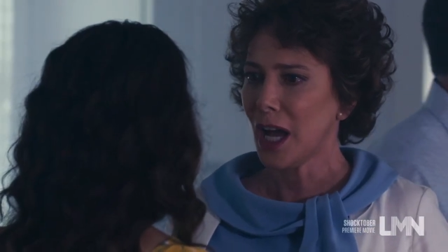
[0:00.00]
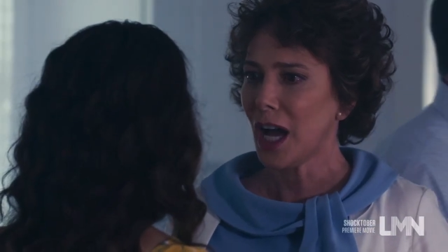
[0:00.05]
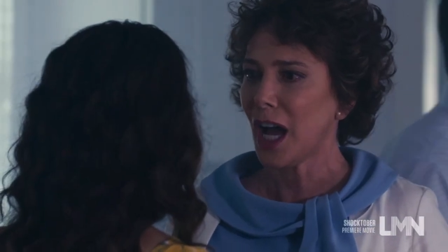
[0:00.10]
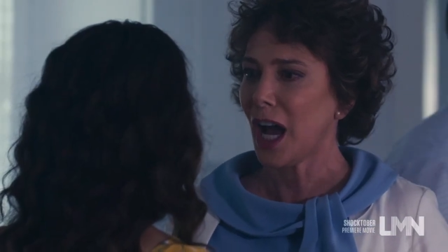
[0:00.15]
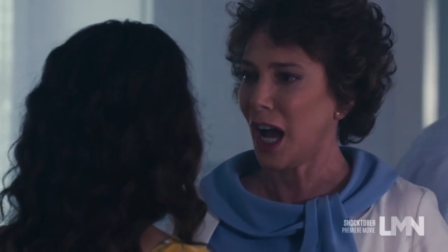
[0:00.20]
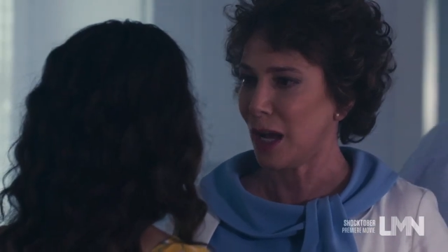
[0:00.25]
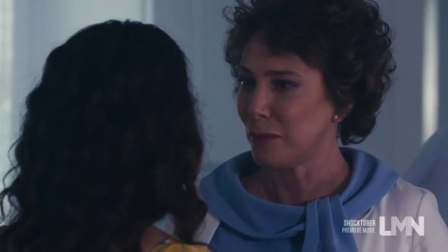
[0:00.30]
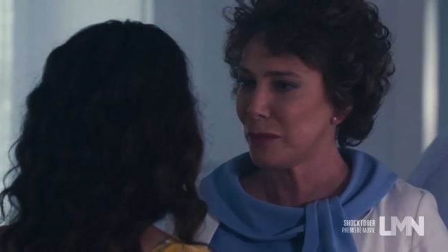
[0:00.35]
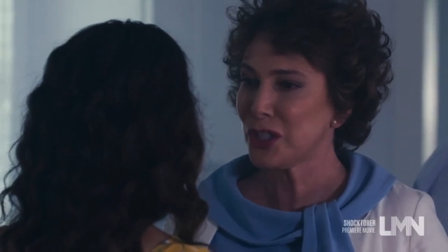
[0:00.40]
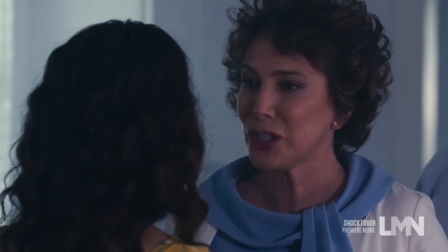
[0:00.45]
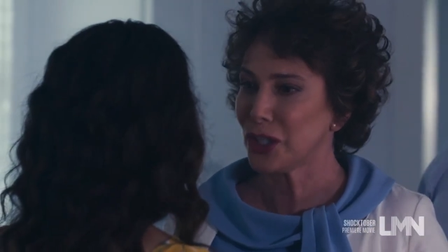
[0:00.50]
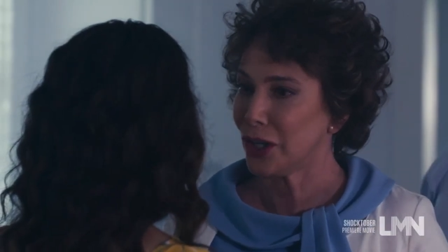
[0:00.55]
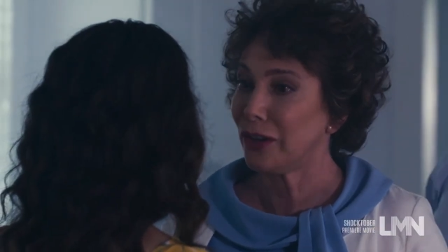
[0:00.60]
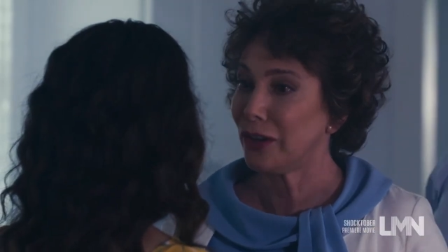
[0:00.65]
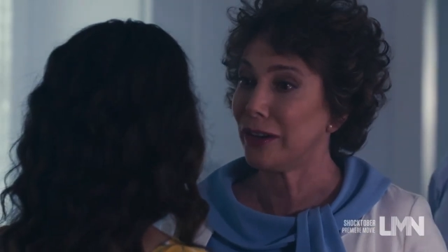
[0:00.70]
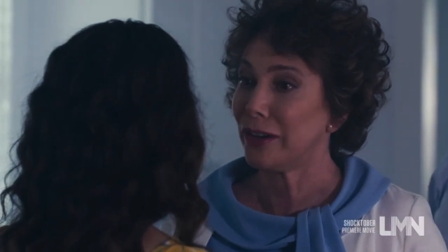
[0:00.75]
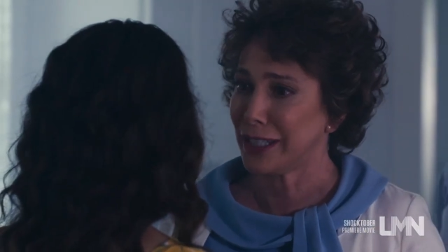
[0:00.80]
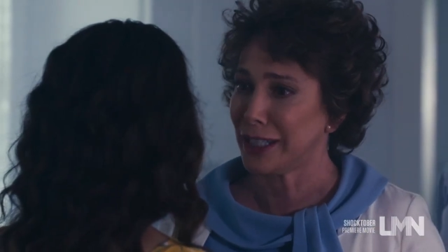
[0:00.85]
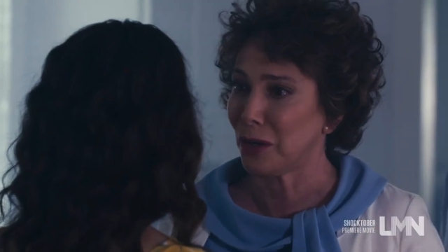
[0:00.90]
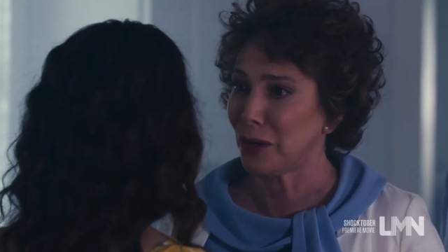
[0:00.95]
I'm sorry
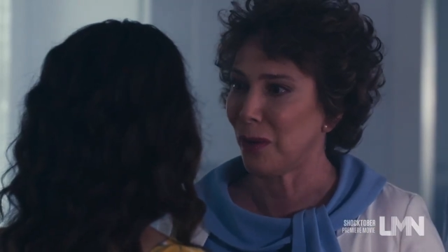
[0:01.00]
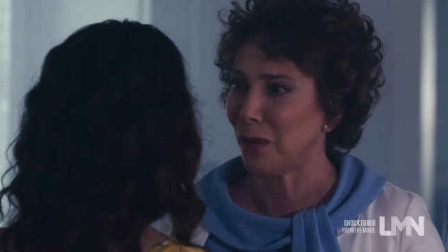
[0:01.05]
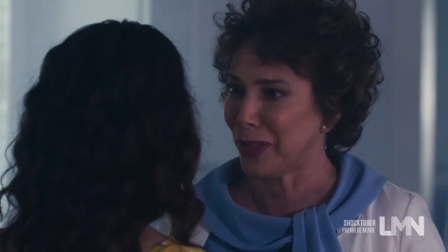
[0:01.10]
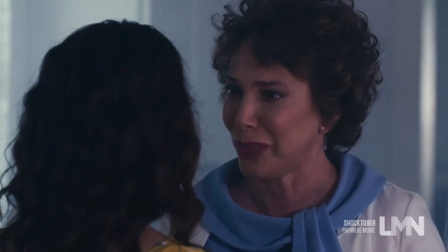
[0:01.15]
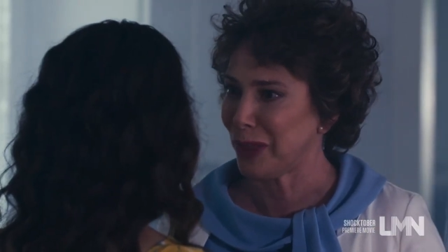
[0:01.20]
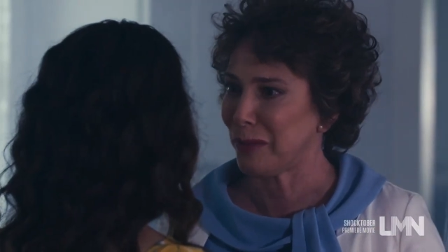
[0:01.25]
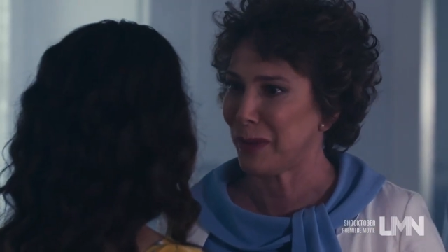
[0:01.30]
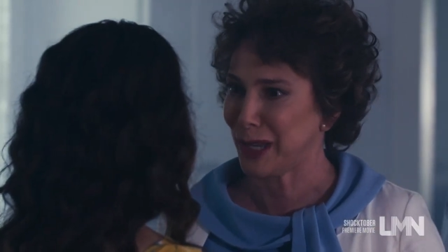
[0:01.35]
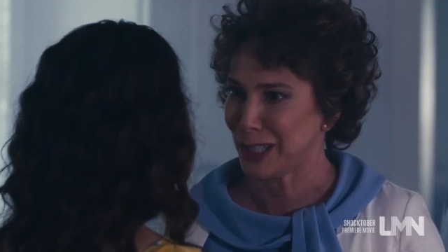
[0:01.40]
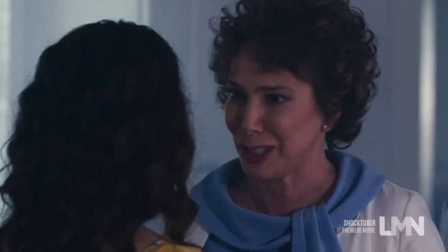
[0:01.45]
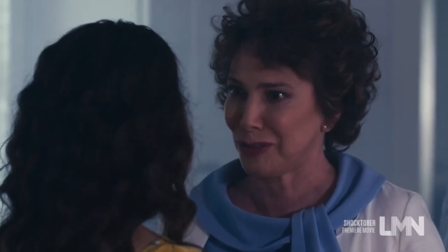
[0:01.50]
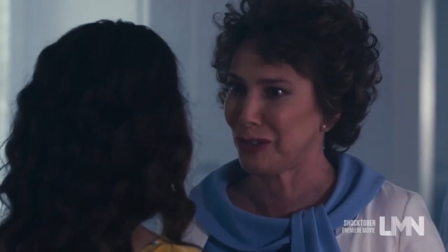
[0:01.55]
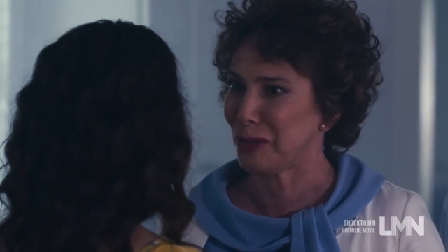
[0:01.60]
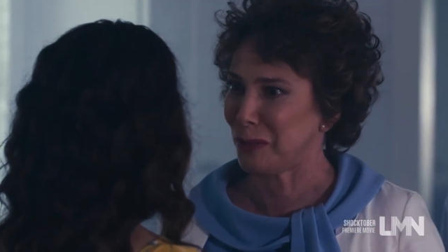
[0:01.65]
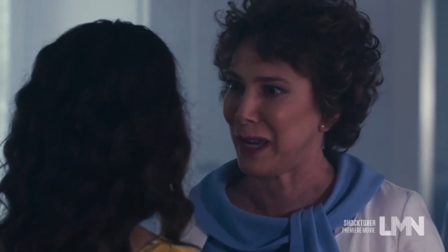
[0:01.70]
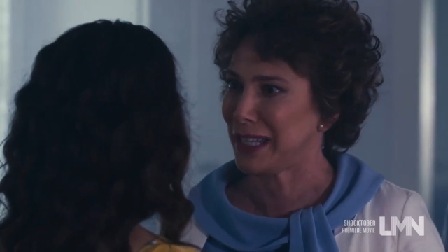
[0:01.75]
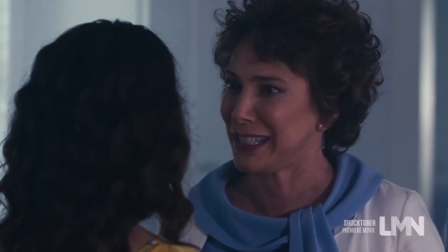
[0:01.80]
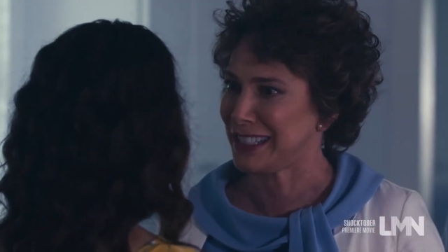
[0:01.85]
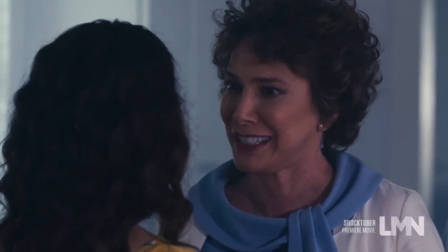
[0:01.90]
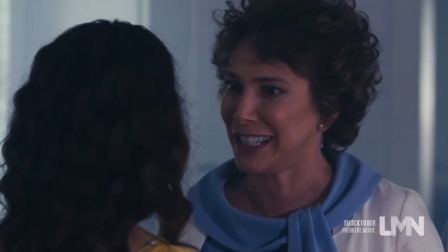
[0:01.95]
that I want the best for
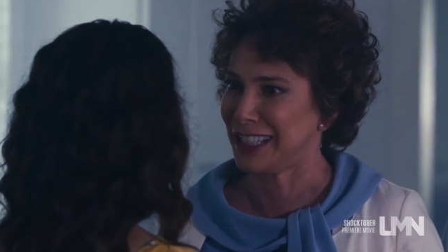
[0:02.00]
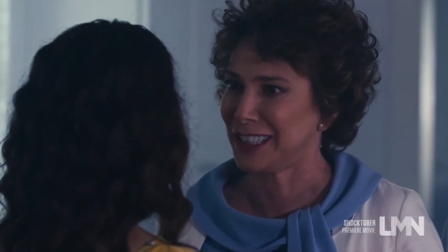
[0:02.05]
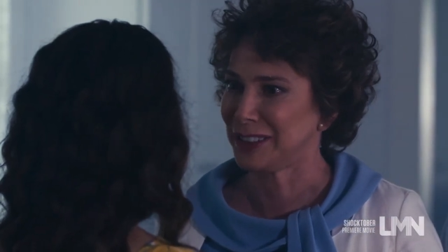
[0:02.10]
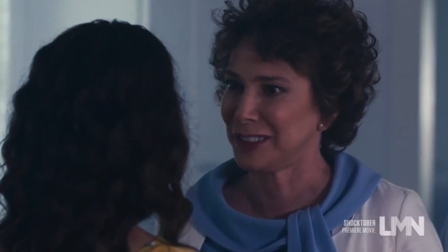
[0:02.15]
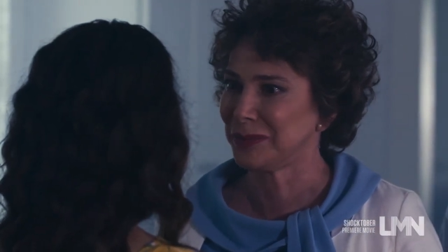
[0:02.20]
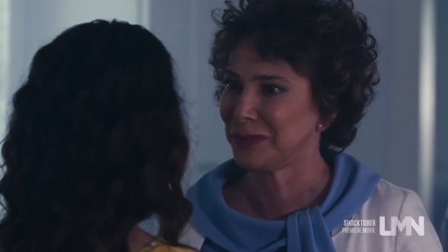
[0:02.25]
my son,